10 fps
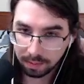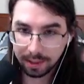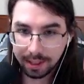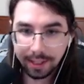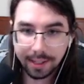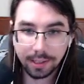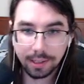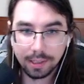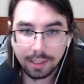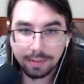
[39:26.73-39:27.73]
Another
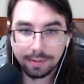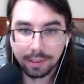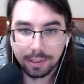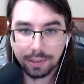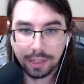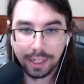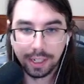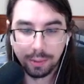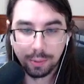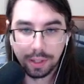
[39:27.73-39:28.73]
early Frill
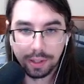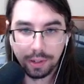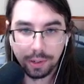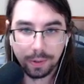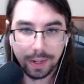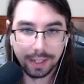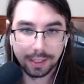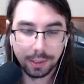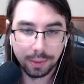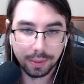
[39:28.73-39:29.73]
Dragon with no
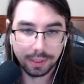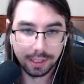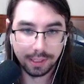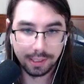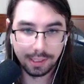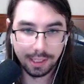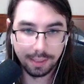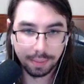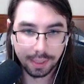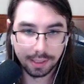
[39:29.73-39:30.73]
actual
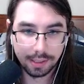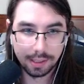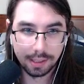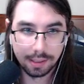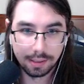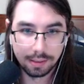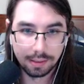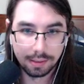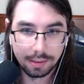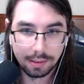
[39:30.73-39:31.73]
synergy, but
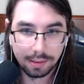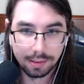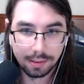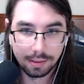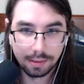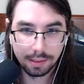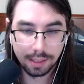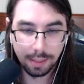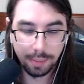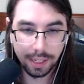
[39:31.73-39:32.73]

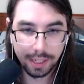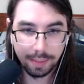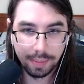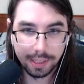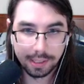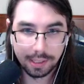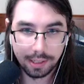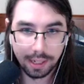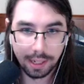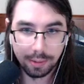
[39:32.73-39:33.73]
gonna pick it up this
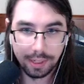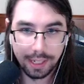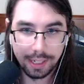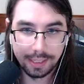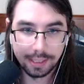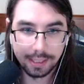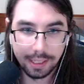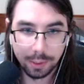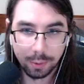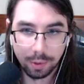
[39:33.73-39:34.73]
turn. And I wouldn't hate to
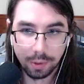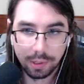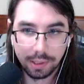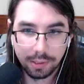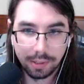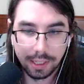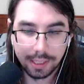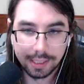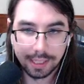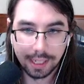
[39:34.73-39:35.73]
see a roll and try to
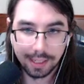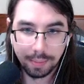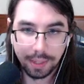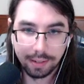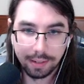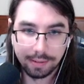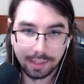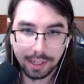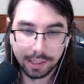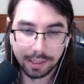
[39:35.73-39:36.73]
sell the pig for
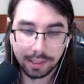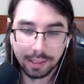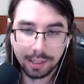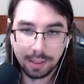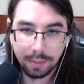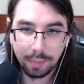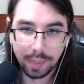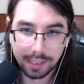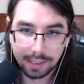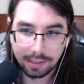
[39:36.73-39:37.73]
another,
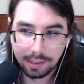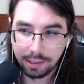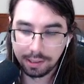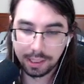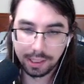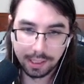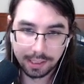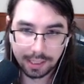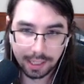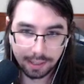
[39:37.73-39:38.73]
but choosing
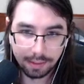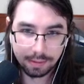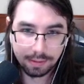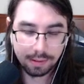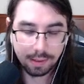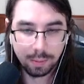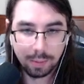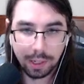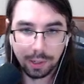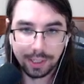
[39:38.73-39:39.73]
instead of
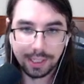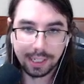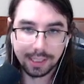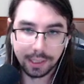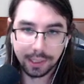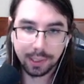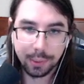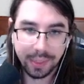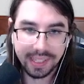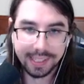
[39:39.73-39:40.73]
prioritizing the
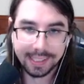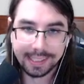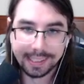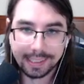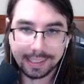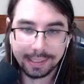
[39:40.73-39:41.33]
win this turn,